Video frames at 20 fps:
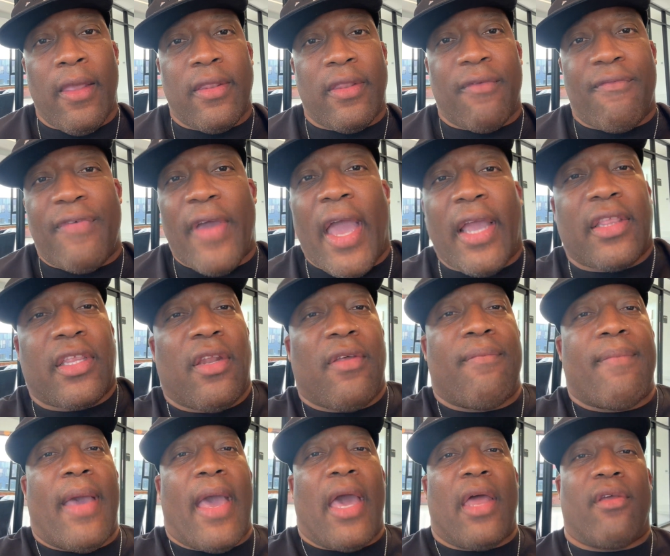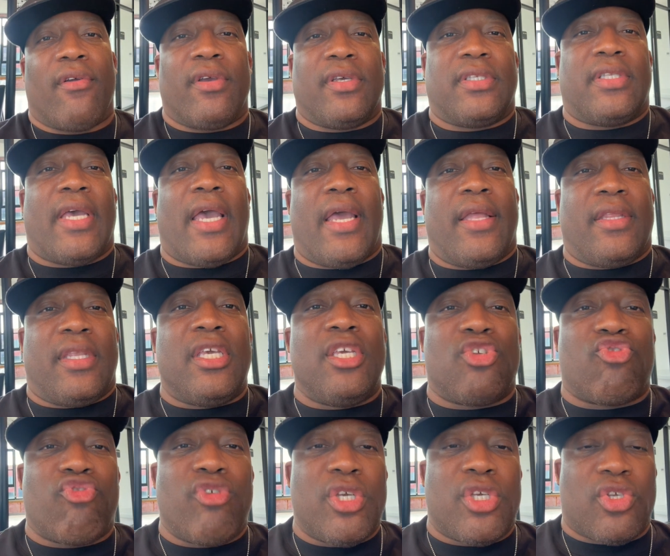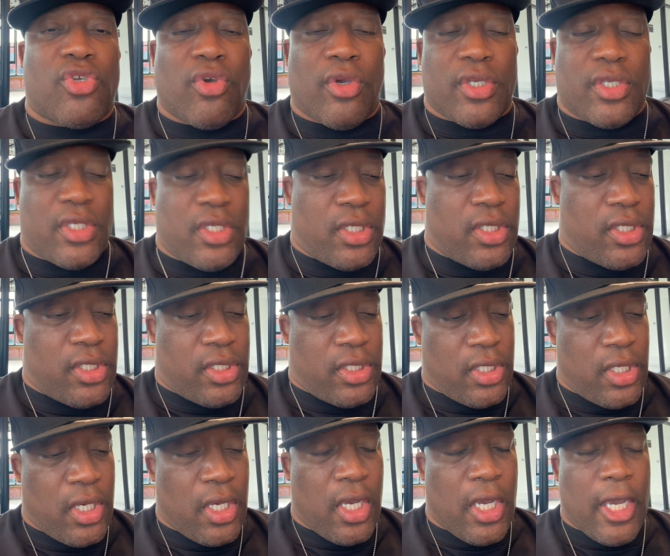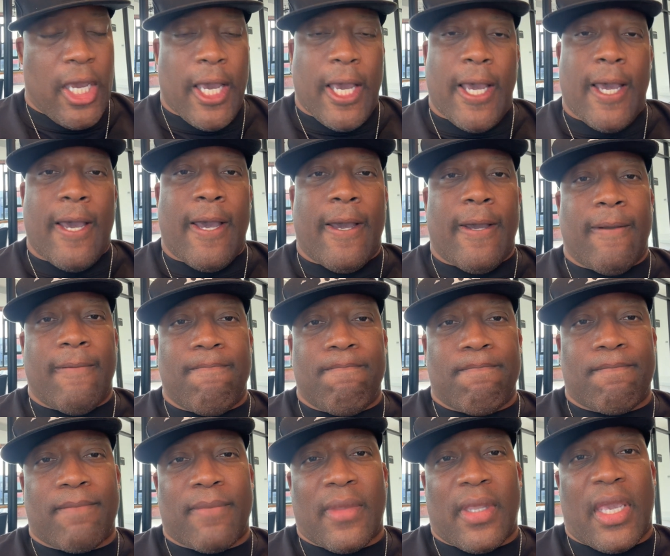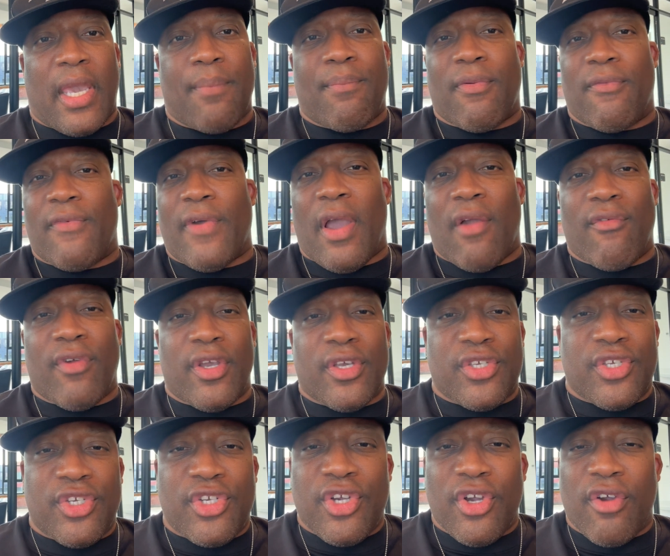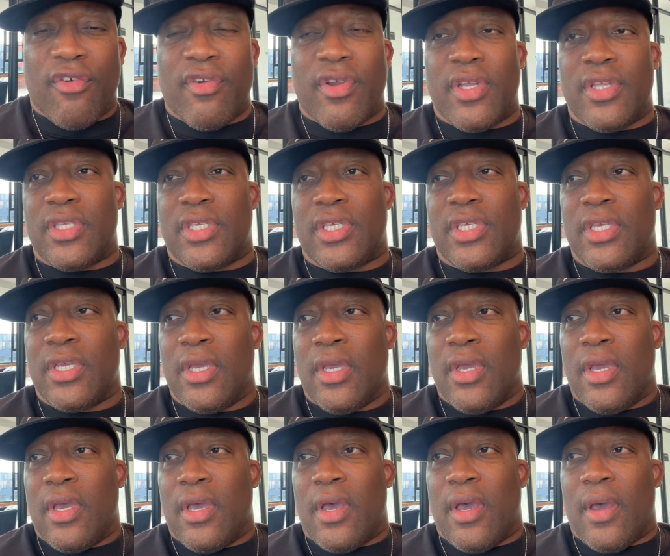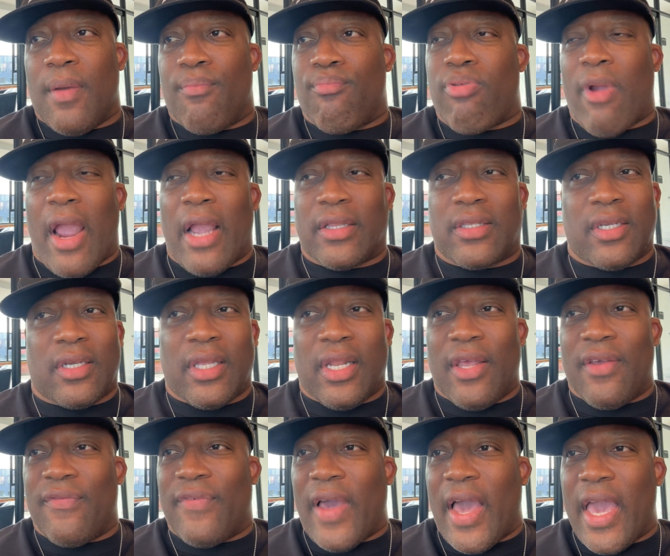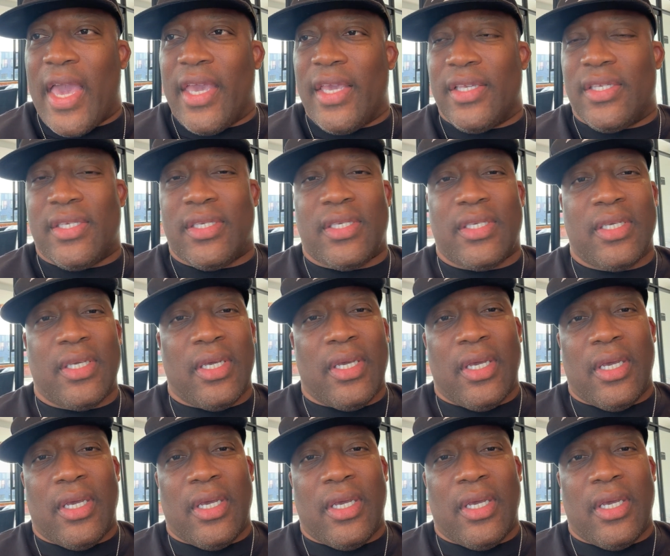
The fact of the matter is that these resources can provide reassurance, practical advice,